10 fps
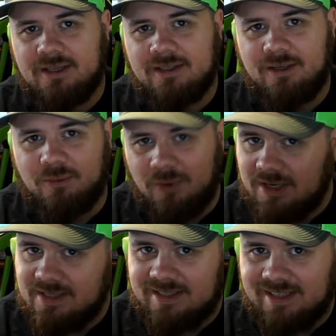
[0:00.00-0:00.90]
that
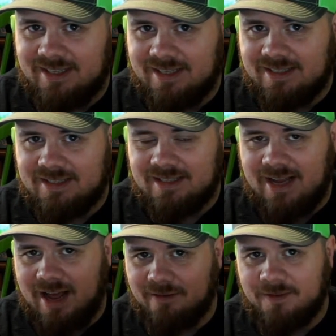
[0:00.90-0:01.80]
runs Linux
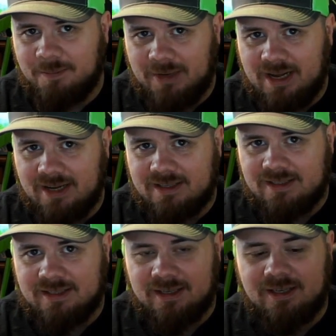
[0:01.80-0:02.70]
out of the
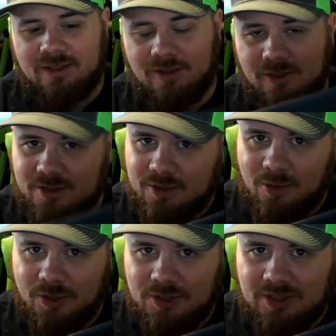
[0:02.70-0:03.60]
box, looks
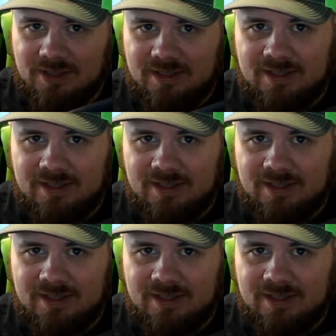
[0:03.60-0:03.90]
gorgeous,